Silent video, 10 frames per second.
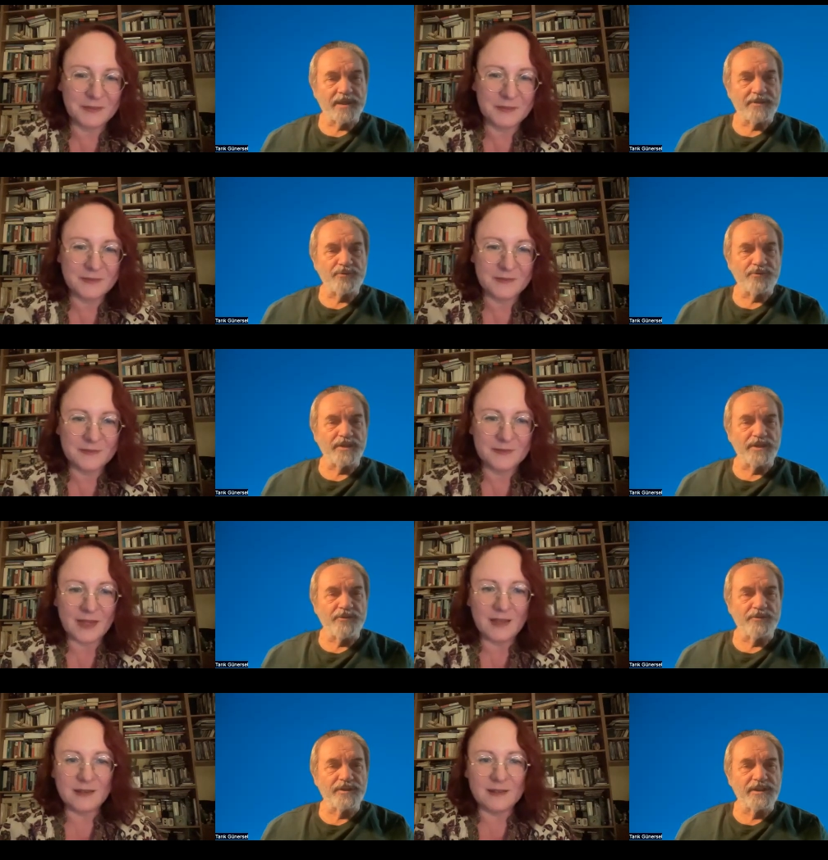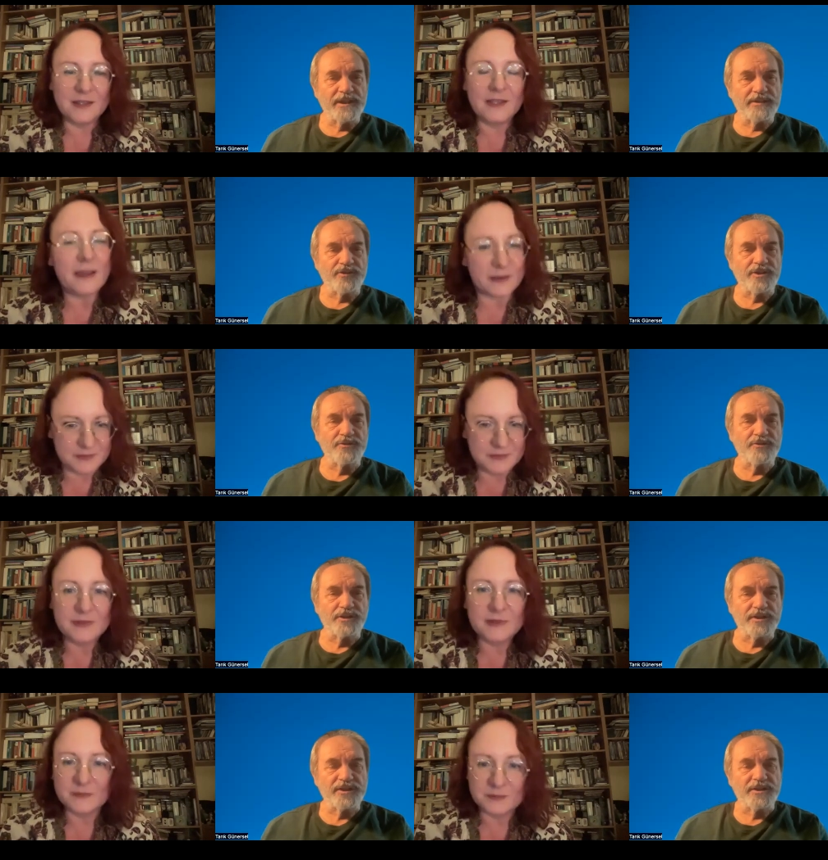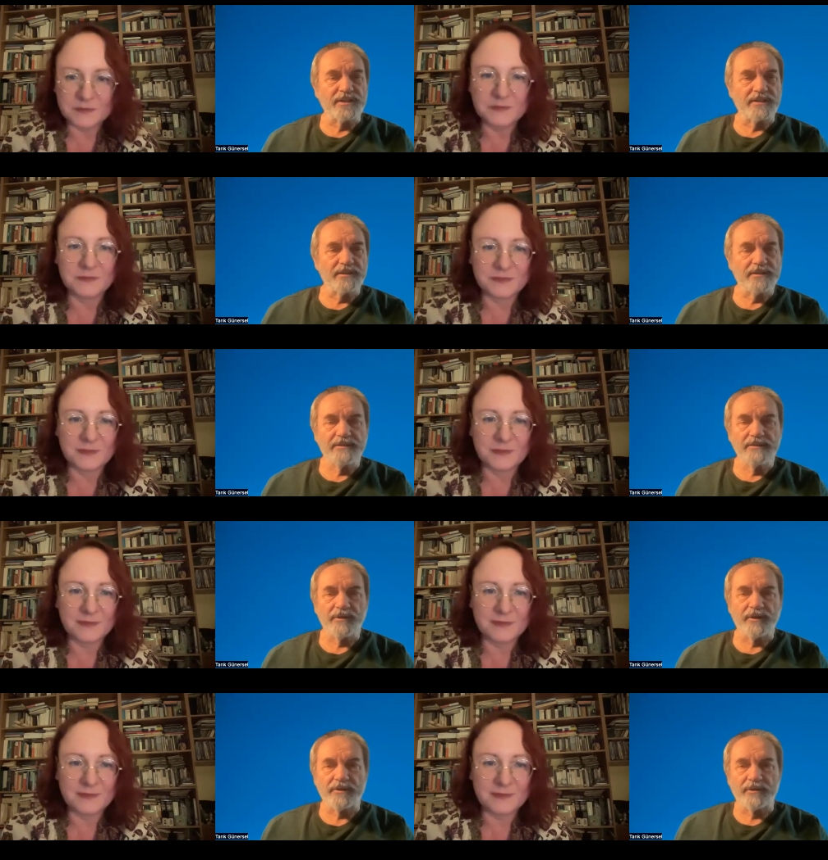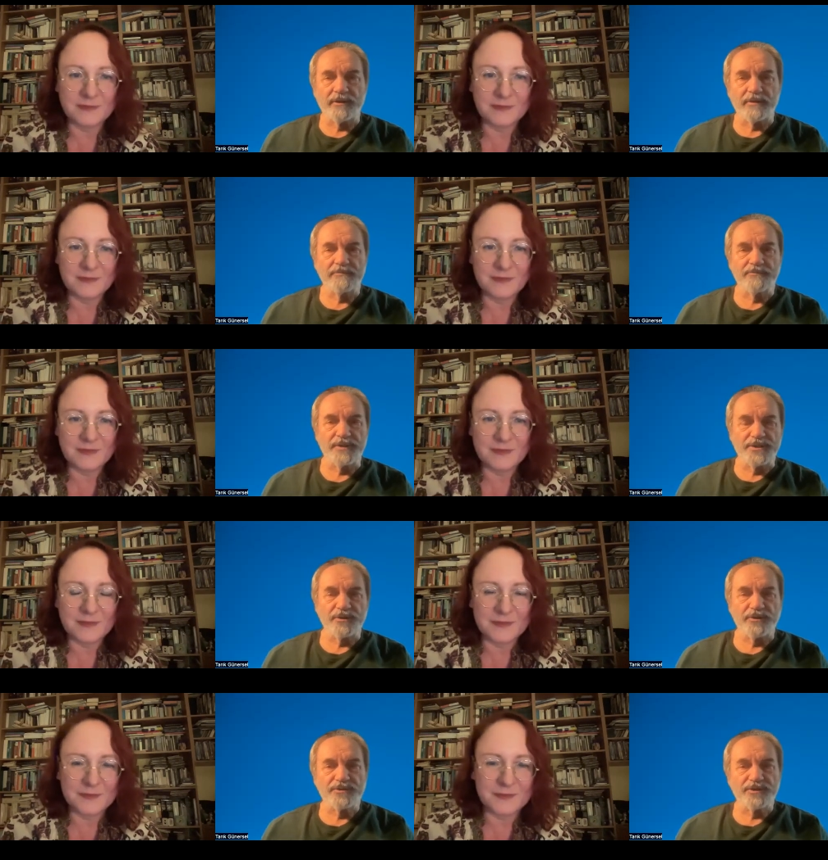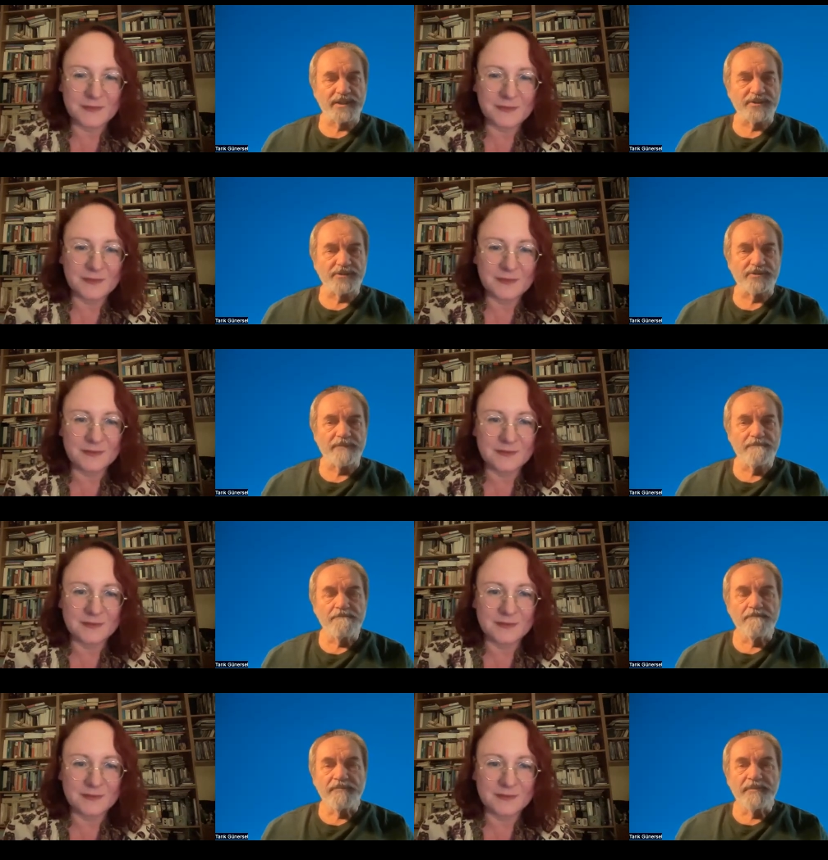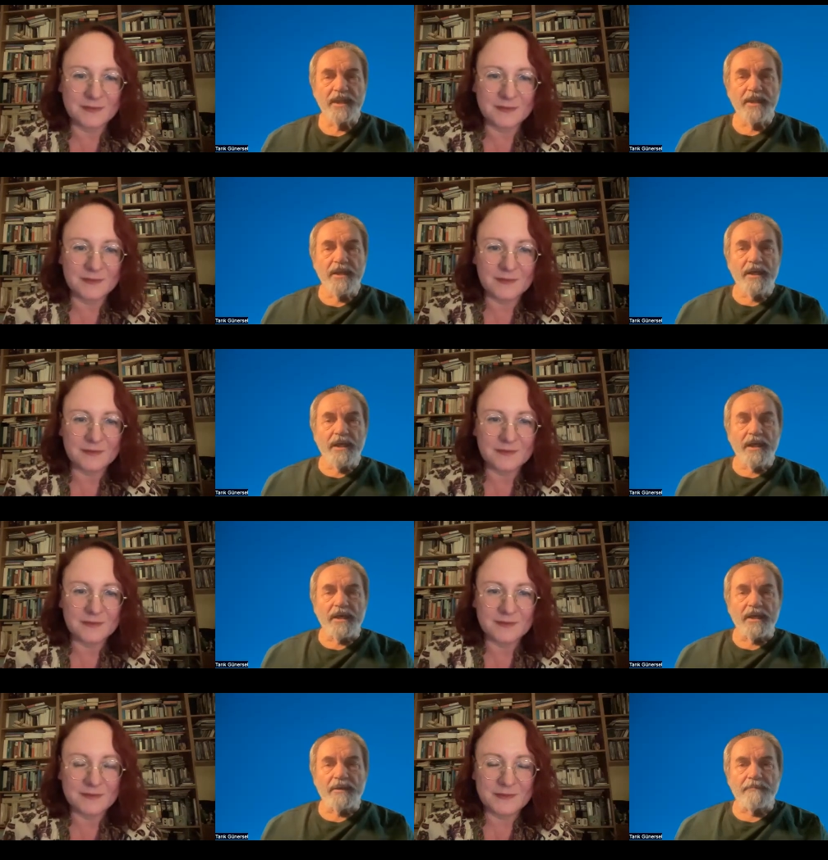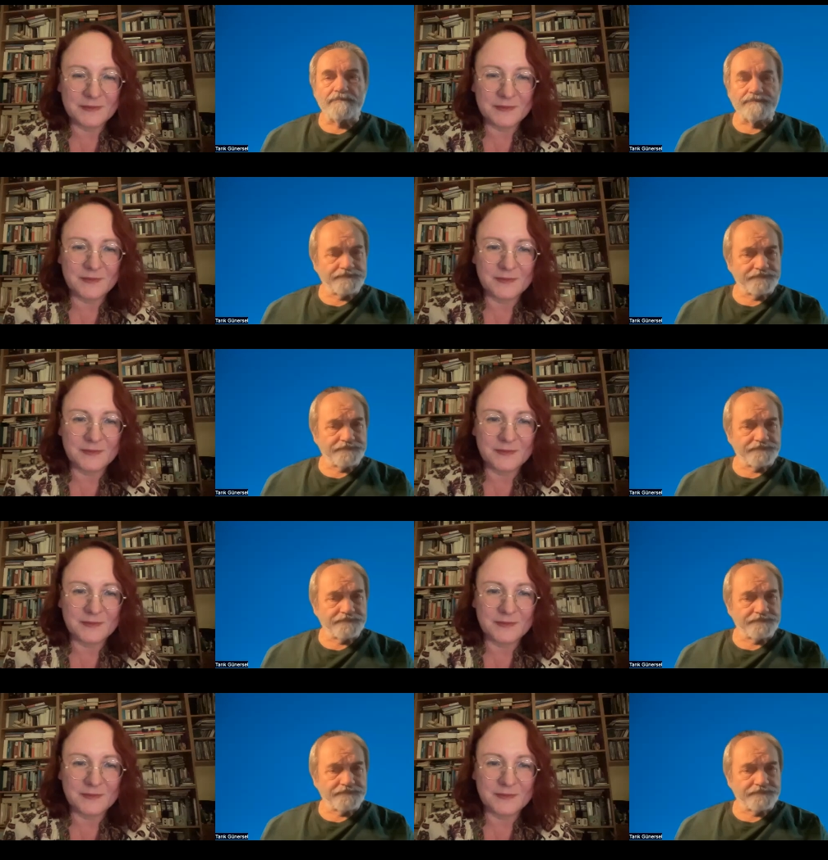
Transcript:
Speaker 1: Are you in, order, in addition yes. to school or uh, research, etc.? Um,